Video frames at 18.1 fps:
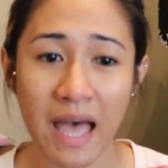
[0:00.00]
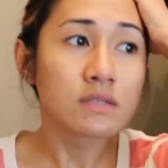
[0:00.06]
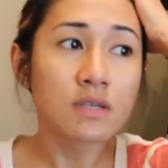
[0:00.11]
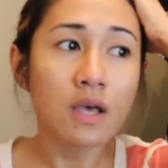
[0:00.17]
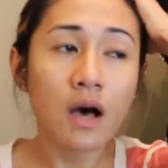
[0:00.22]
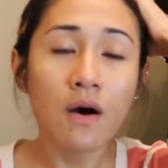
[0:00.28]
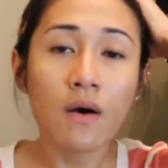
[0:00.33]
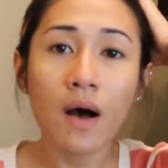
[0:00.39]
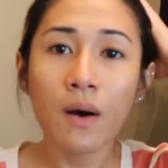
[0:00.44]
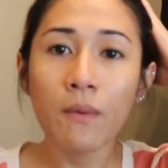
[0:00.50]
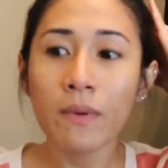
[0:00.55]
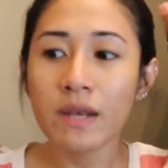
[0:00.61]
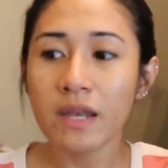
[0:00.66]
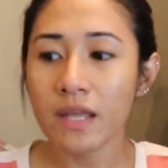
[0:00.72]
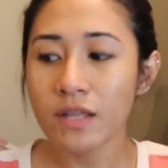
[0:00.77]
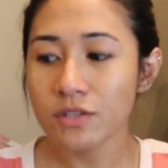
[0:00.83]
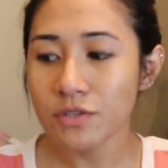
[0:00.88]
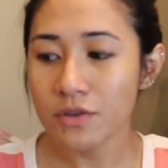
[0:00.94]
So I
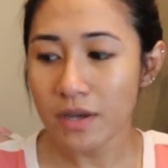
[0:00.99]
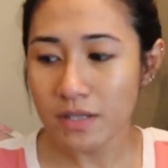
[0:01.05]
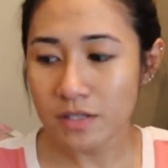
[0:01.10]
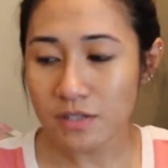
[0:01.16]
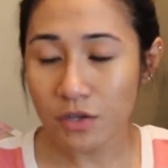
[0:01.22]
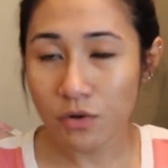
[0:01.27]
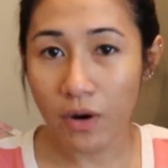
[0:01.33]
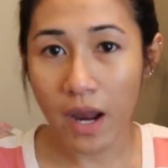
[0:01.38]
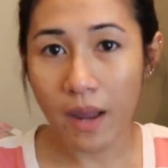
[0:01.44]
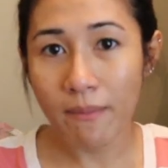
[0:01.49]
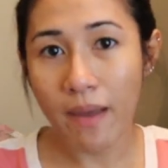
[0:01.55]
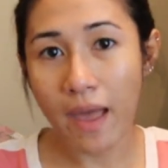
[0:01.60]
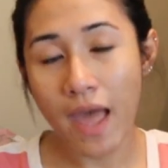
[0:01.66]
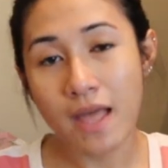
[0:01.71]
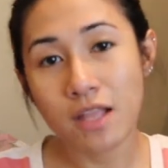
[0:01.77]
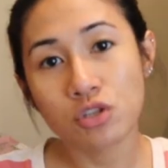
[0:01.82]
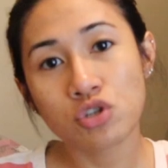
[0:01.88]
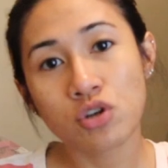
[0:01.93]
went into Instagram
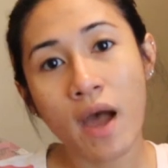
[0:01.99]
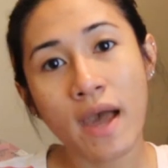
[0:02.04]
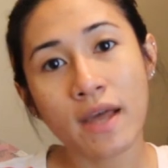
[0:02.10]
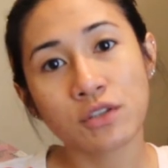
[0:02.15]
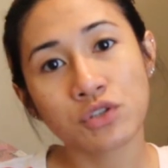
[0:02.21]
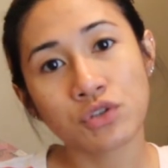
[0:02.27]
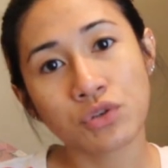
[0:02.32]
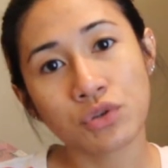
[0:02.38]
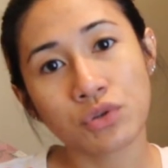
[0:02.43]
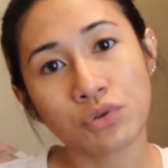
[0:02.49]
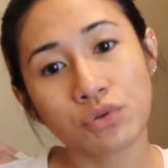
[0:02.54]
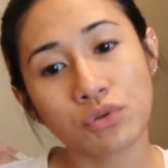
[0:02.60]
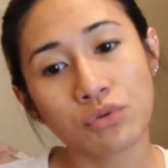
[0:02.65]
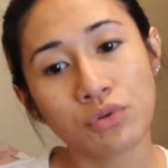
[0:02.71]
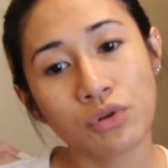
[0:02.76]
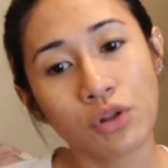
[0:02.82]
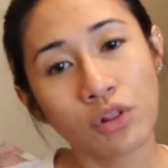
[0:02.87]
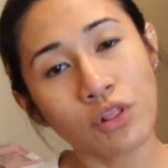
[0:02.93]
and tried
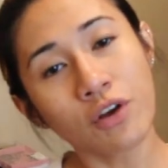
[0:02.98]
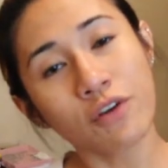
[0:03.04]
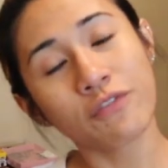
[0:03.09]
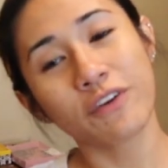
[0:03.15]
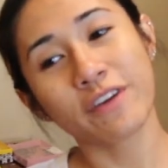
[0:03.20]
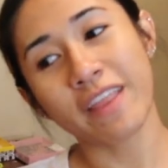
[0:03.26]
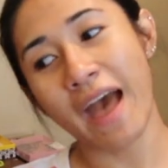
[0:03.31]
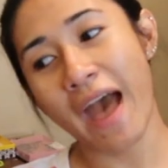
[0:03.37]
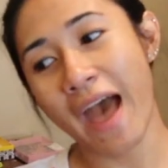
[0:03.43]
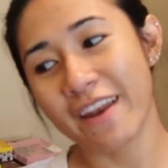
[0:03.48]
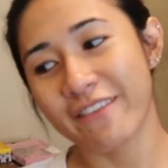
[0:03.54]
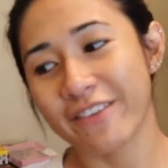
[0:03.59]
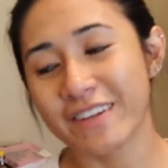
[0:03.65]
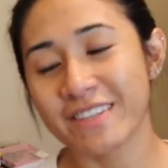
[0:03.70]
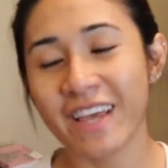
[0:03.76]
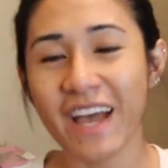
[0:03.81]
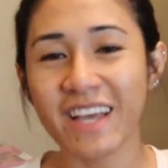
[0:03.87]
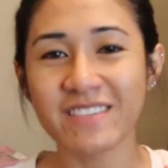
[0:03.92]
to look for that
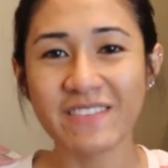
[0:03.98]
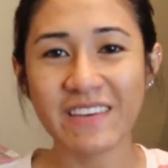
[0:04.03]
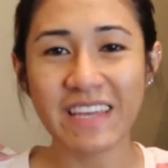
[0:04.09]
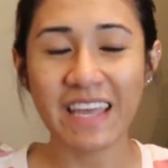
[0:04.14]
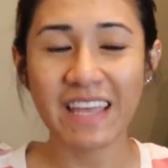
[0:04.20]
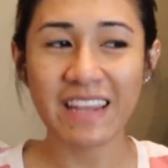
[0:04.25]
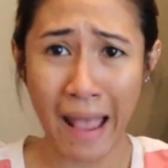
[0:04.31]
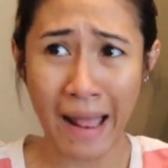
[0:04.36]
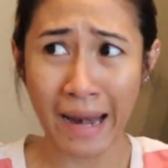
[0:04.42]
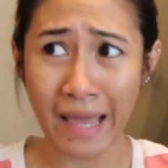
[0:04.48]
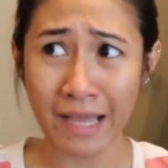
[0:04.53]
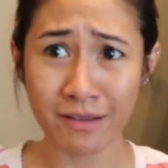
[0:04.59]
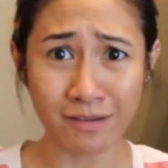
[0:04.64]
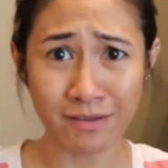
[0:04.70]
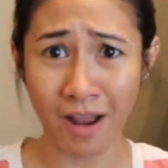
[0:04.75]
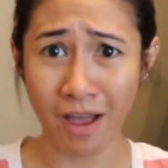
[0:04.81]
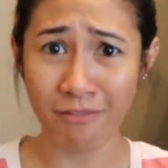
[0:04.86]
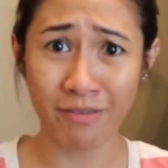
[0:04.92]
advertisement, and I
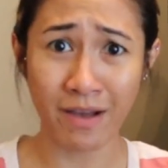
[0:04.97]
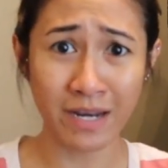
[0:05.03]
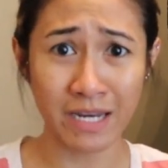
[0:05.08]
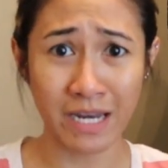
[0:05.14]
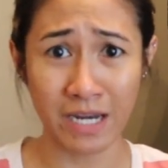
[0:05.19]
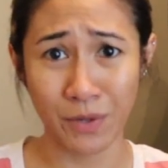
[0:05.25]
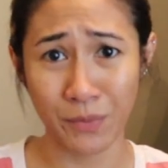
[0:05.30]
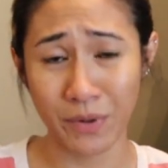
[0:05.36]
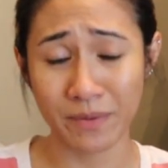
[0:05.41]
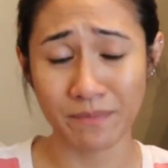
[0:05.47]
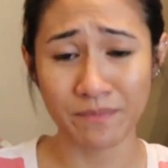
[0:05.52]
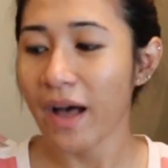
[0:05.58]
could not find it anywhere.